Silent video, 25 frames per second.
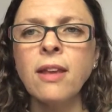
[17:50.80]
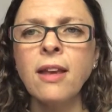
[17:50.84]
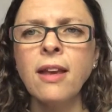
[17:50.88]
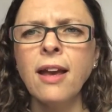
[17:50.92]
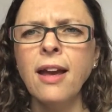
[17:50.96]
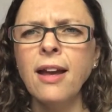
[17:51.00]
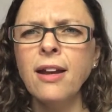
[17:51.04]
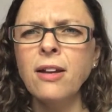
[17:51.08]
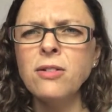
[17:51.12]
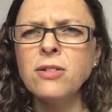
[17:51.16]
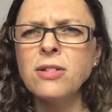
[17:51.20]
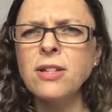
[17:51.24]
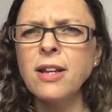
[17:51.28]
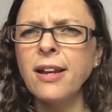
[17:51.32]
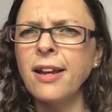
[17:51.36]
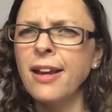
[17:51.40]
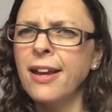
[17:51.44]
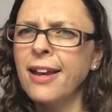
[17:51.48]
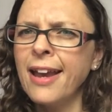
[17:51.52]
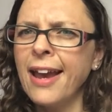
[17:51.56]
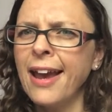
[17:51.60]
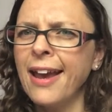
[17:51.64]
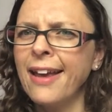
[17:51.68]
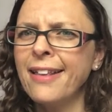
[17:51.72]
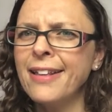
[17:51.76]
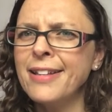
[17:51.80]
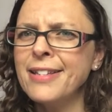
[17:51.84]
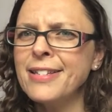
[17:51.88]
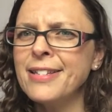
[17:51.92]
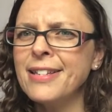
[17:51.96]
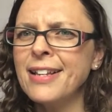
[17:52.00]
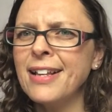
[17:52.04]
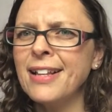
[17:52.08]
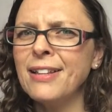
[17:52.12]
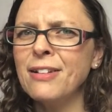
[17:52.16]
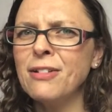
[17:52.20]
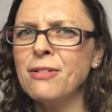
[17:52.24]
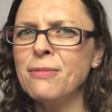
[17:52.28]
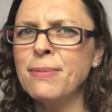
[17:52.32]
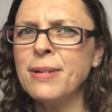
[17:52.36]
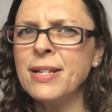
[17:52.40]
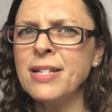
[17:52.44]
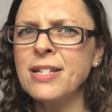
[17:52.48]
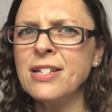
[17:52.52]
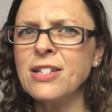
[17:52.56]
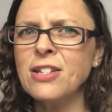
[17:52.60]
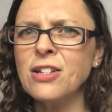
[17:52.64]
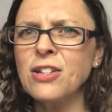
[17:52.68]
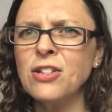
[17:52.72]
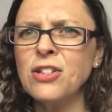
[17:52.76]
And I was like, okay, that's a little bit
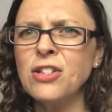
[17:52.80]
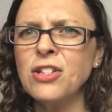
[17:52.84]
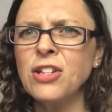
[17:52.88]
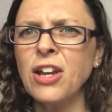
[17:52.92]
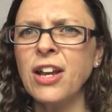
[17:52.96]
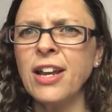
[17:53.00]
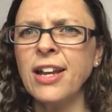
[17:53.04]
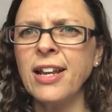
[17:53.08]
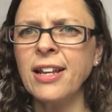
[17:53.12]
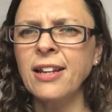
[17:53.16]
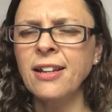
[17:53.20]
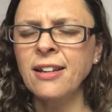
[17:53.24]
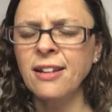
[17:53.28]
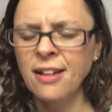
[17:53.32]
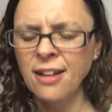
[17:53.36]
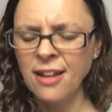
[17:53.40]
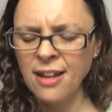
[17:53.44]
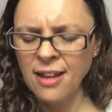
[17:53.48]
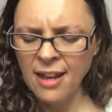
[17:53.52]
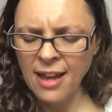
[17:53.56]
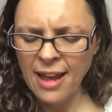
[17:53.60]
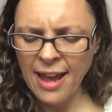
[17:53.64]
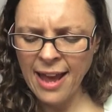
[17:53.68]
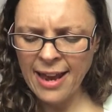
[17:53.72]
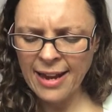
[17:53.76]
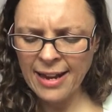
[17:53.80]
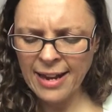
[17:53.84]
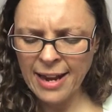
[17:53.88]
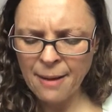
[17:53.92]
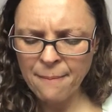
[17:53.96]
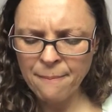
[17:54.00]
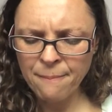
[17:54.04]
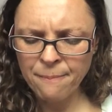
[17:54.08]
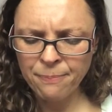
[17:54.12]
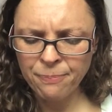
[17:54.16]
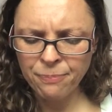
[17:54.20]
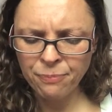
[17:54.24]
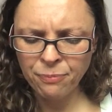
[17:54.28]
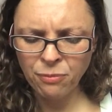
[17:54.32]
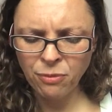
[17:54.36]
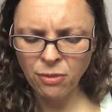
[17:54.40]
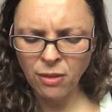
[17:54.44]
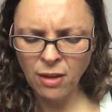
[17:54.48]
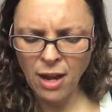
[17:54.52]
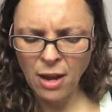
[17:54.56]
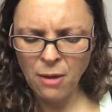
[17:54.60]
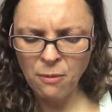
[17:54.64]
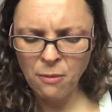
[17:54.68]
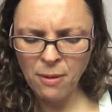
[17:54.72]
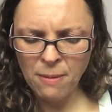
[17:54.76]
disconcerting. And
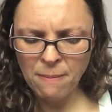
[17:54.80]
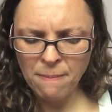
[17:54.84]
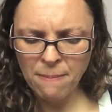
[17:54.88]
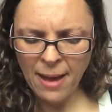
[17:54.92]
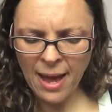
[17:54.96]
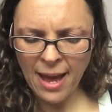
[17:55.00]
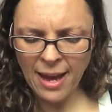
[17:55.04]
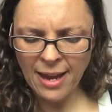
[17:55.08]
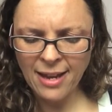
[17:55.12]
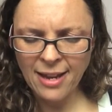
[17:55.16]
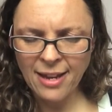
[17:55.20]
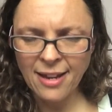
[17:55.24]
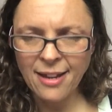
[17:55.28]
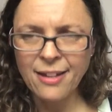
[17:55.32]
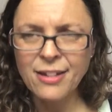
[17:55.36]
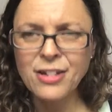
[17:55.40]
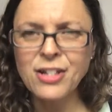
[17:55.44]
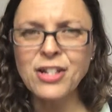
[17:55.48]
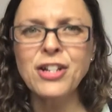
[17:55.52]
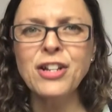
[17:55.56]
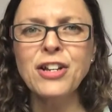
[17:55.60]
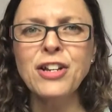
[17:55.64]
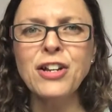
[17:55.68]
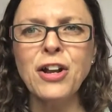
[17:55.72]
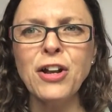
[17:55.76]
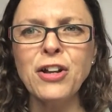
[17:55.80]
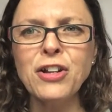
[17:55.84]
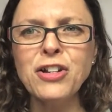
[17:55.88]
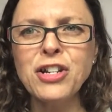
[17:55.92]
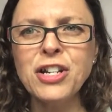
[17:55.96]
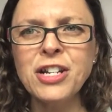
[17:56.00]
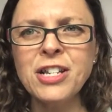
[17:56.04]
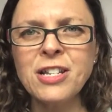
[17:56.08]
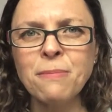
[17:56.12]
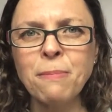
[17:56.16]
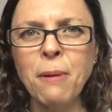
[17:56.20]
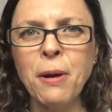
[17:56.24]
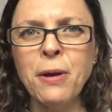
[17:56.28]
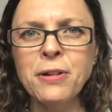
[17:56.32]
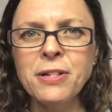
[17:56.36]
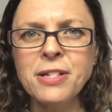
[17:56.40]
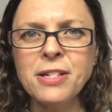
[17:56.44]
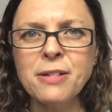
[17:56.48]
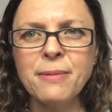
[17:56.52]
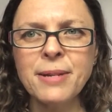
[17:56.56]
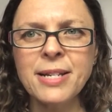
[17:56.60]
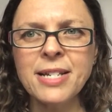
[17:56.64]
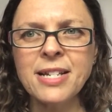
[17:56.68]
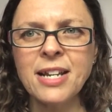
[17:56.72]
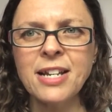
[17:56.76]
I went back. You know, she's supposed
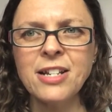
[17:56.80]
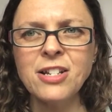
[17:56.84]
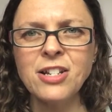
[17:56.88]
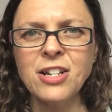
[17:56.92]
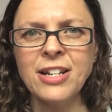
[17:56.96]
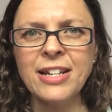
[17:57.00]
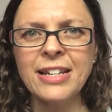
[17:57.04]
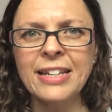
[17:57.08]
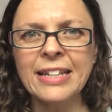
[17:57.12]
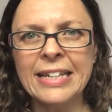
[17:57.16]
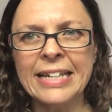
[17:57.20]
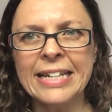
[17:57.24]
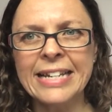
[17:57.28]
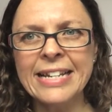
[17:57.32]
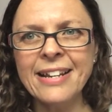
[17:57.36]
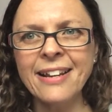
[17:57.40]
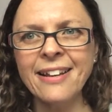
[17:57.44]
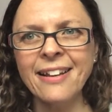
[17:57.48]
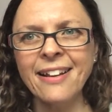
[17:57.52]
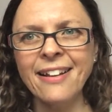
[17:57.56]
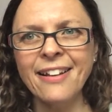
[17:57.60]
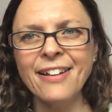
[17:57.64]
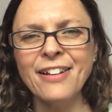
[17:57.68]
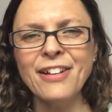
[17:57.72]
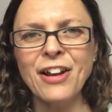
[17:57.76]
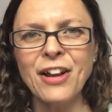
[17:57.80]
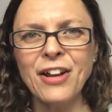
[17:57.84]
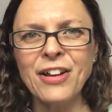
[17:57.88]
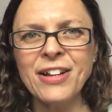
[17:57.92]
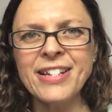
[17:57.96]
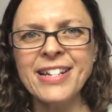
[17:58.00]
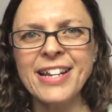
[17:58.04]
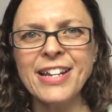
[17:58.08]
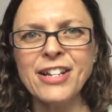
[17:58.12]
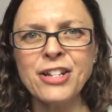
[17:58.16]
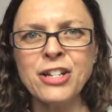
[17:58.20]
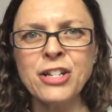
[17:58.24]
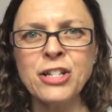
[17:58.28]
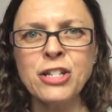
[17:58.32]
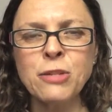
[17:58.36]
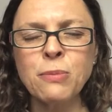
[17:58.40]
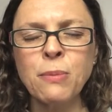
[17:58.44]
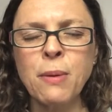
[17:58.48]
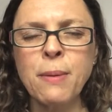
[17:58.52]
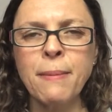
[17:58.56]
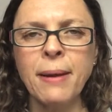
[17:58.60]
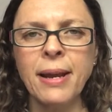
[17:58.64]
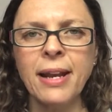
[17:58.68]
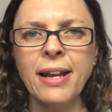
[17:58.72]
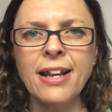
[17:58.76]
to be teaching
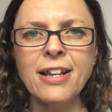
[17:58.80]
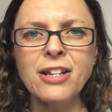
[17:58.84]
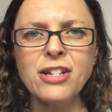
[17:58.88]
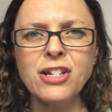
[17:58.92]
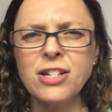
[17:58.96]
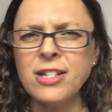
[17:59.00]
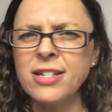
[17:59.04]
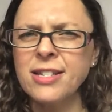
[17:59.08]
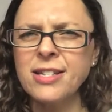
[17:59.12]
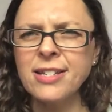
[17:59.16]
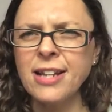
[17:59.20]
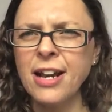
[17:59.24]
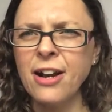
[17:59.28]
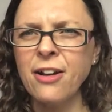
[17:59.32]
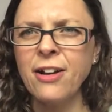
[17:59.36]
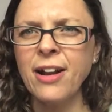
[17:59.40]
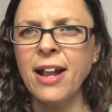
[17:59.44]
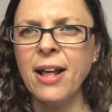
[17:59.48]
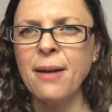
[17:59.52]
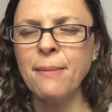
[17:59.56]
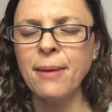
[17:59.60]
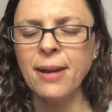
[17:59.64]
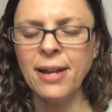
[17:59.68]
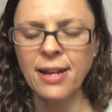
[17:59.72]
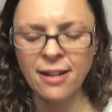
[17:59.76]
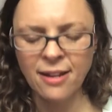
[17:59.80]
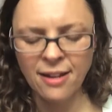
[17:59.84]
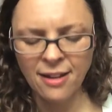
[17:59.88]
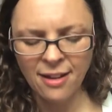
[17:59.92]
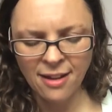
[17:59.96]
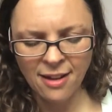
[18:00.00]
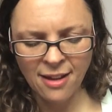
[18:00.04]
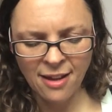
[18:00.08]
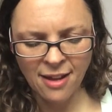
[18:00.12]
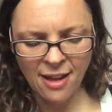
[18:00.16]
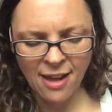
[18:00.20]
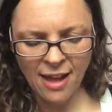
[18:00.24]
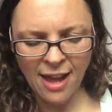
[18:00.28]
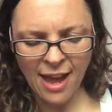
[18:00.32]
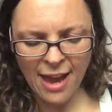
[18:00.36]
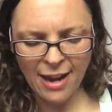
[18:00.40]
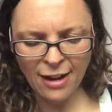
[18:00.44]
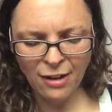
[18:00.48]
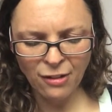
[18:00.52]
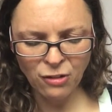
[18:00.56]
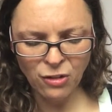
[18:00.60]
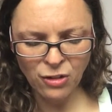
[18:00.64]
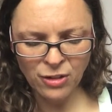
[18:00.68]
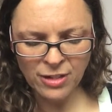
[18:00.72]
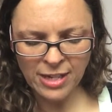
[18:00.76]
swimming, and she's staring at me. And
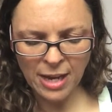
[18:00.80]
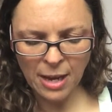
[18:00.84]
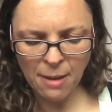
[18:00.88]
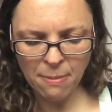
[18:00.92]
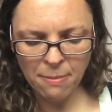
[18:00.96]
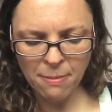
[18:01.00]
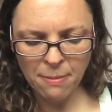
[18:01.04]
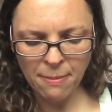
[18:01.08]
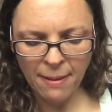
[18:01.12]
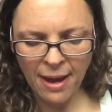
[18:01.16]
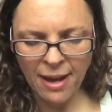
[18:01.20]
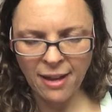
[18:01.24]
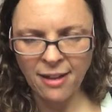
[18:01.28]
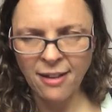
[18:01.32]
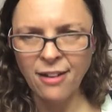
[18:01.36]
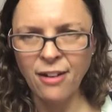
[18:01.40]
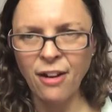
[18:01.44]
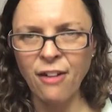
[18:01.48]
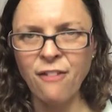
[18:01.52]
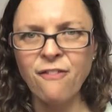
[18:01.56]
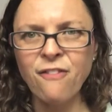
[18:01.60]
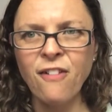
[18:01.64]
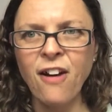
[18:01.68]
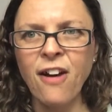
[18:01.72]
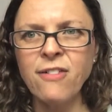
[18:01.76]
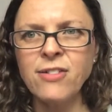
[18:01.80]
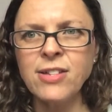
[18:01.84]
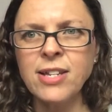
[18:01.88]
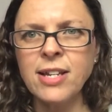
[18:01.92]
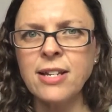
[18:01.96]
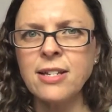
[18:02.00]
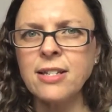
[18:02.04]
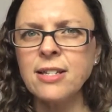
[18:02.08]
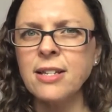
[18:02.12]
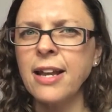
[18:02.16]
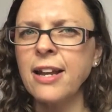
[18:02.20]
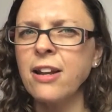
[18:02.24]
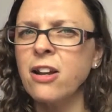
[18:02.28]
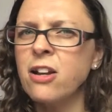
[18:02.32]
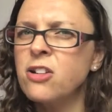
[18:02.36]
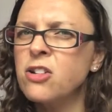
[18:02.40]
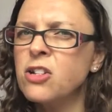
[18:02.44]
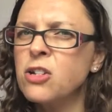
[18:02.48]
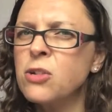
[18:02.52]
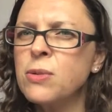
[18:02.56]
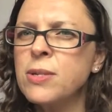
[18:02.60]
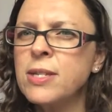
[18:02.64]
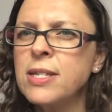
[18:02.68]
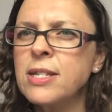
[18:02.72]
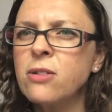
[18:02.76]
I looked up about, 5 seconds later, and
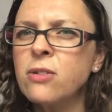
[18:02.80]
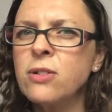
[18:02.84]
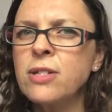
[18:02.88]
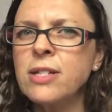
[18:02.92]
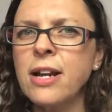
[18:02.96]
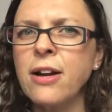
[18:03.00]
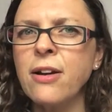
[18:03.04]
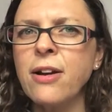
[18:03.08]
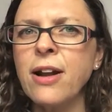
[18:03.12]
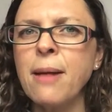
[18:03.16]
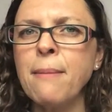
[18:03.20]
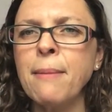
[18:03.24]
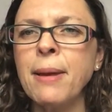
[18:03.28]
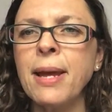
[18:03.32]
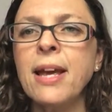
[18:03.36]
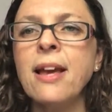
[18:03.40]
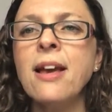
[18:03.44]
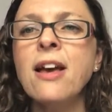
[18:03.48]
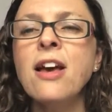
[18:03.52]
she was still staring at me.